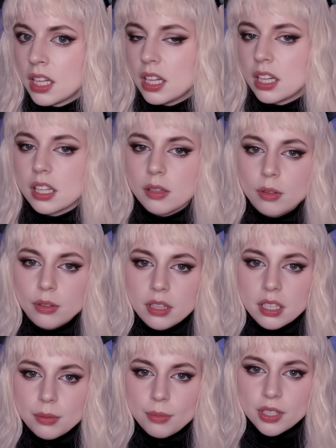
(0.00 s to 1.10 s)
A clothing
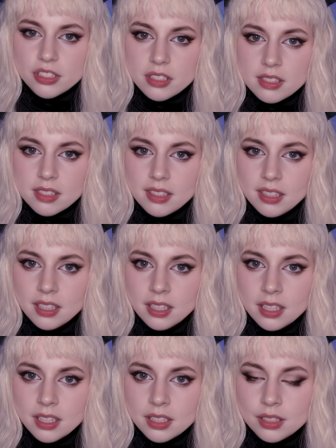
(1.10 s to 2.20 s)
emergency?
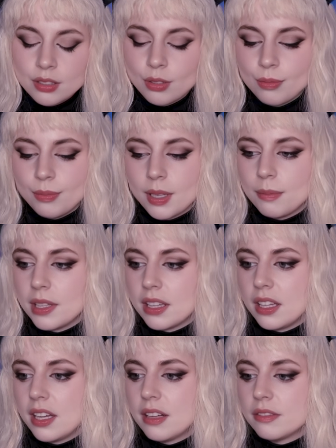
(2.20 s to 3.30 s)
Don't make me
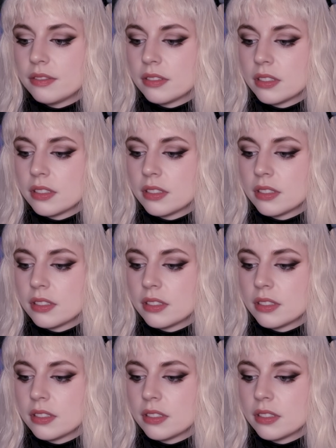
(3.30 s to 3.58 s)
laugh.